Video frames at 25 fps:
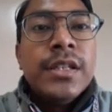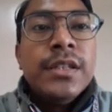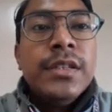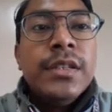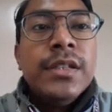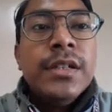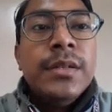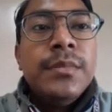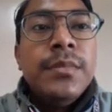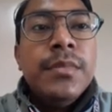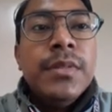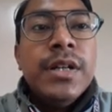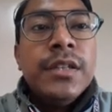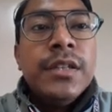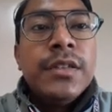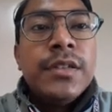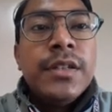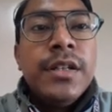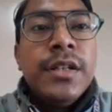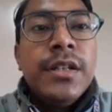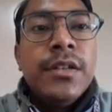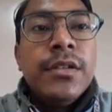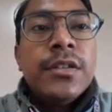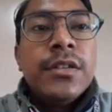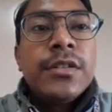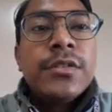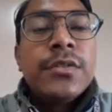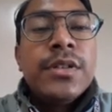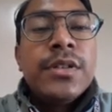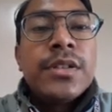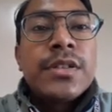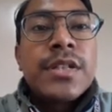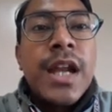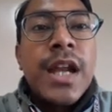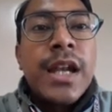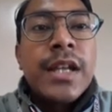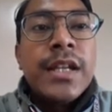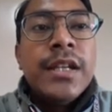the birth rate also
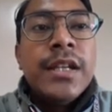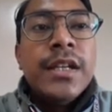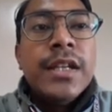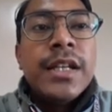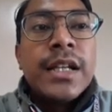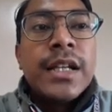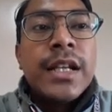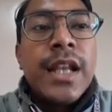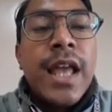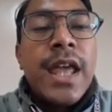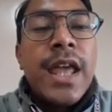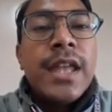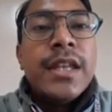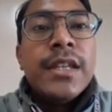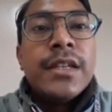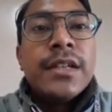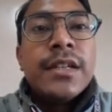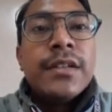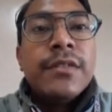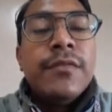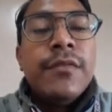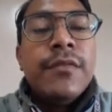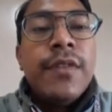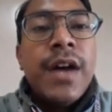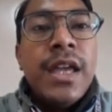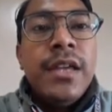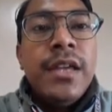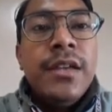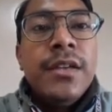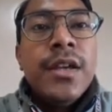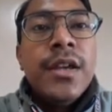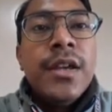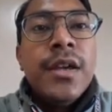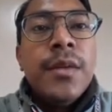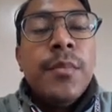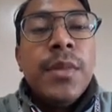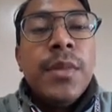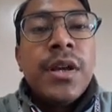started declining. Why?
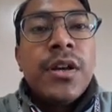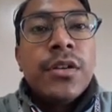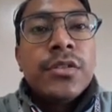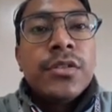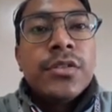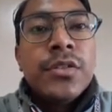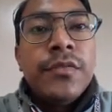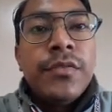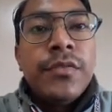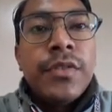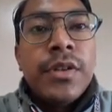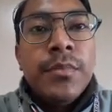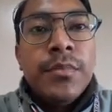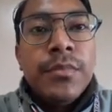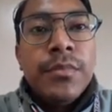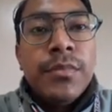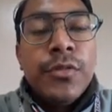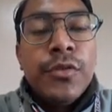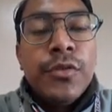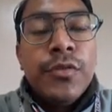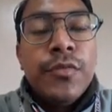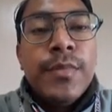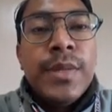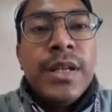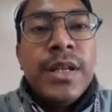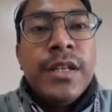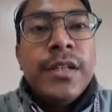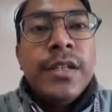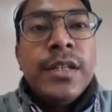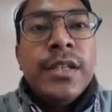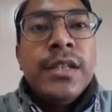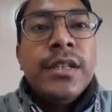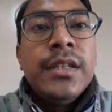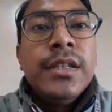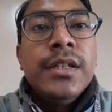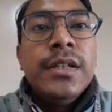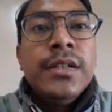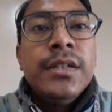Because of improvement
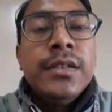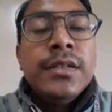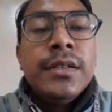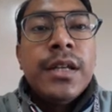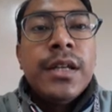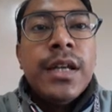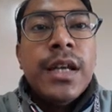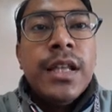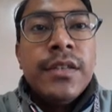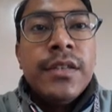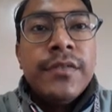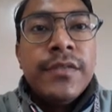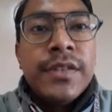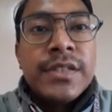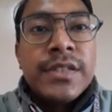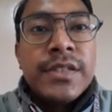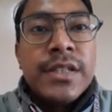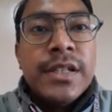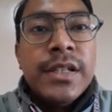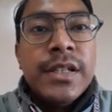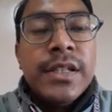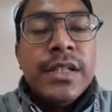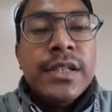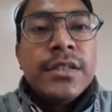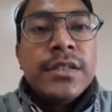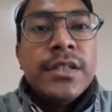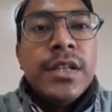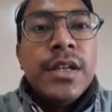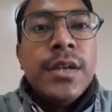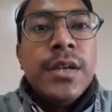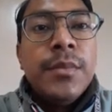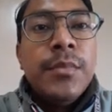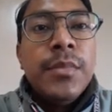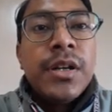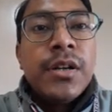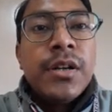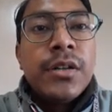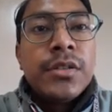in the health facilities,
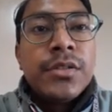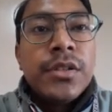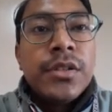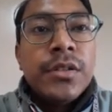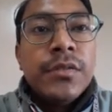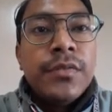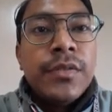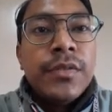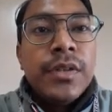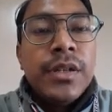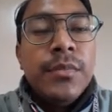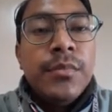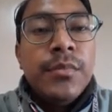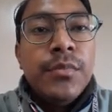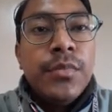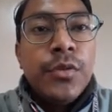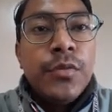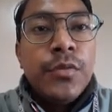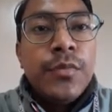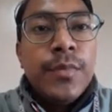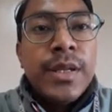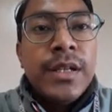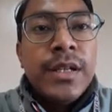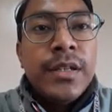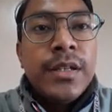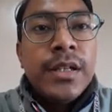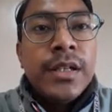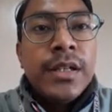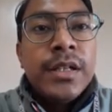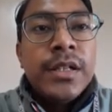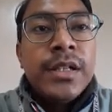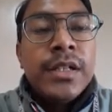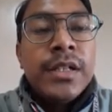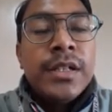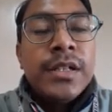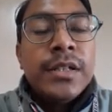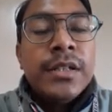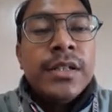because of improvement
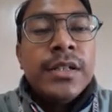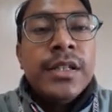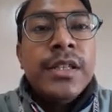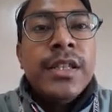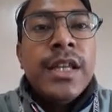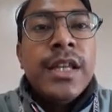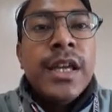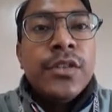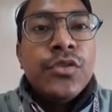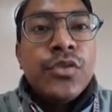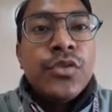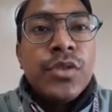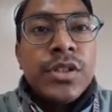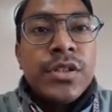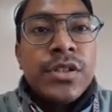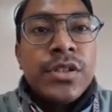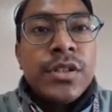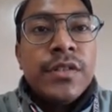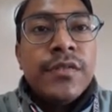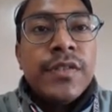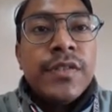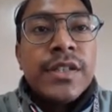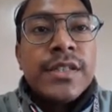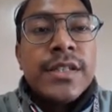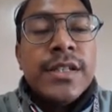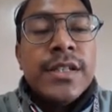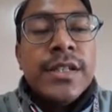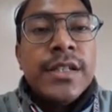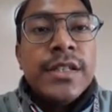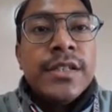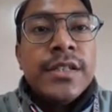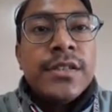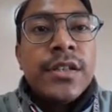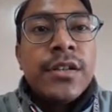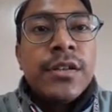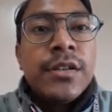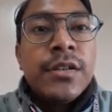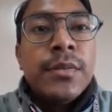in the education
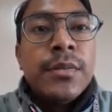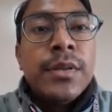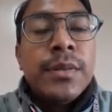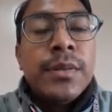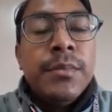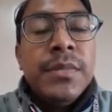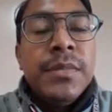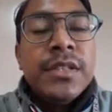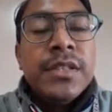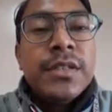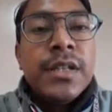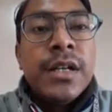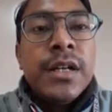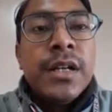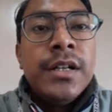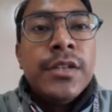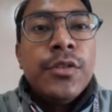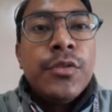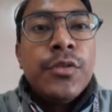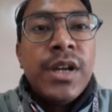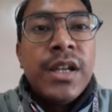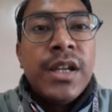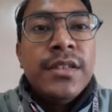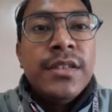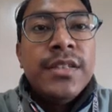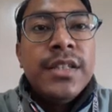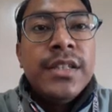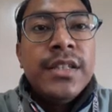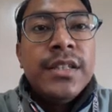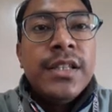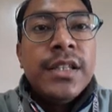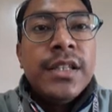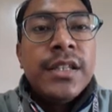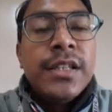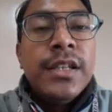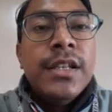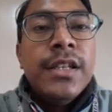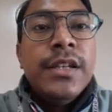facilities and all. Means you can say
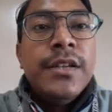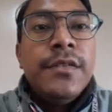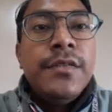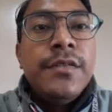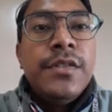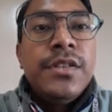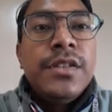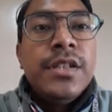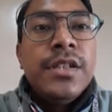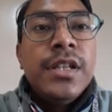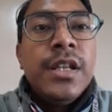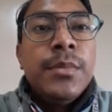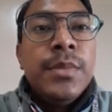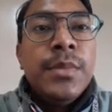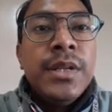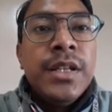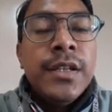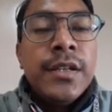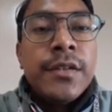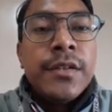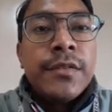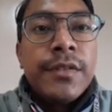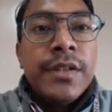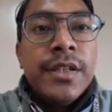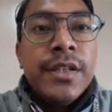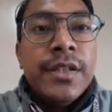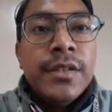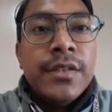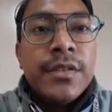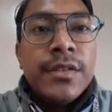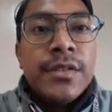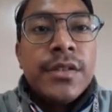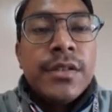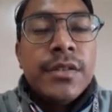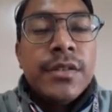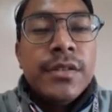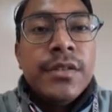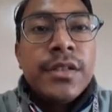that the literacy level
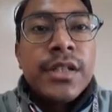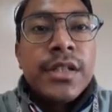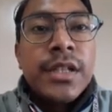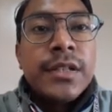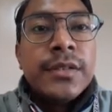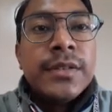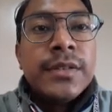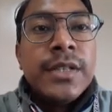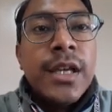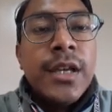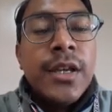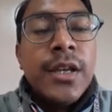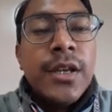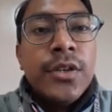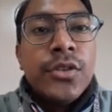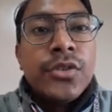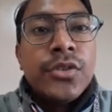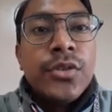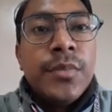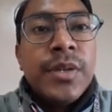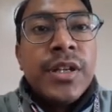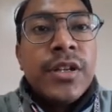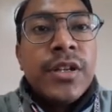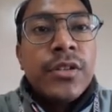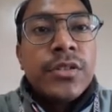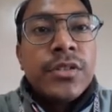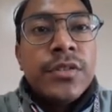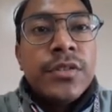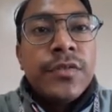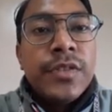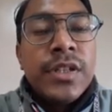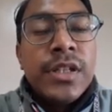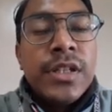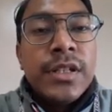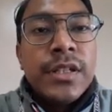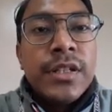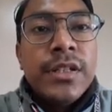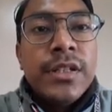increased. Okay, so because of
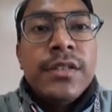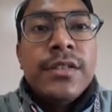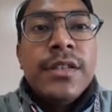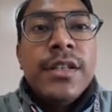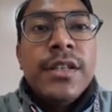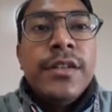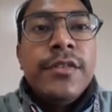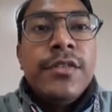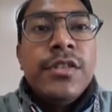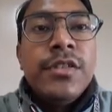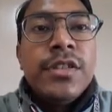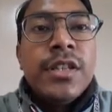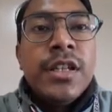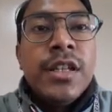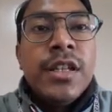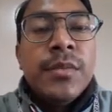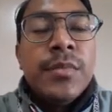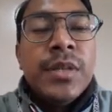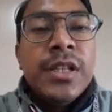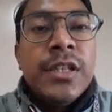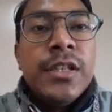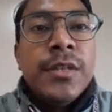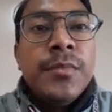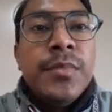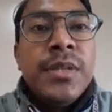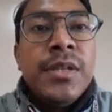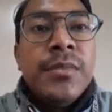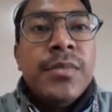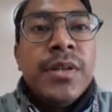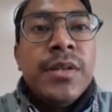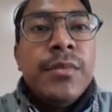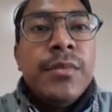increased literacy level, the people